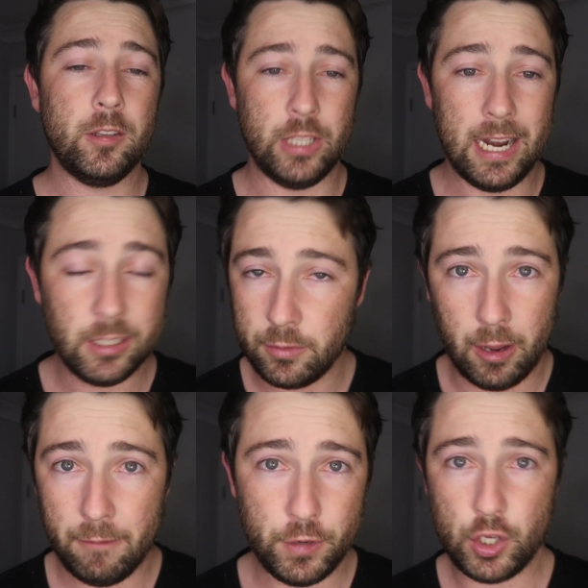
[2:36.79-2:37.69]
So that is
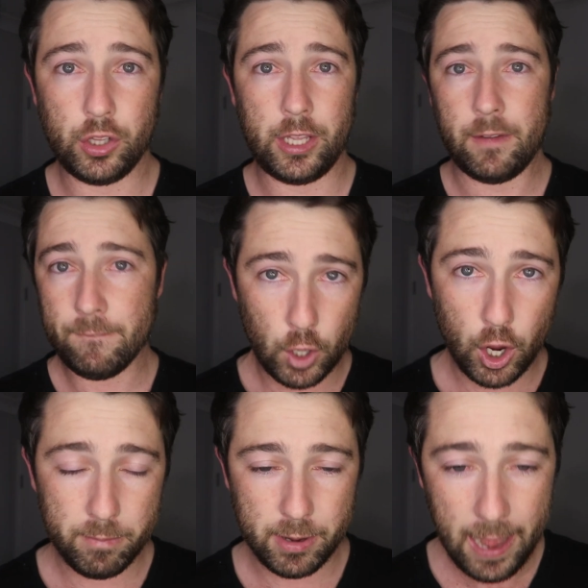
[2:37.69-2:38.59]
officially
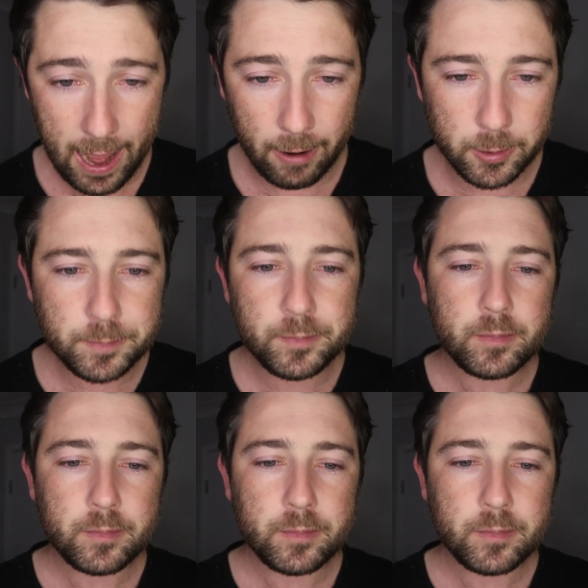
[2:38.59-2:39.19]
confirmed now.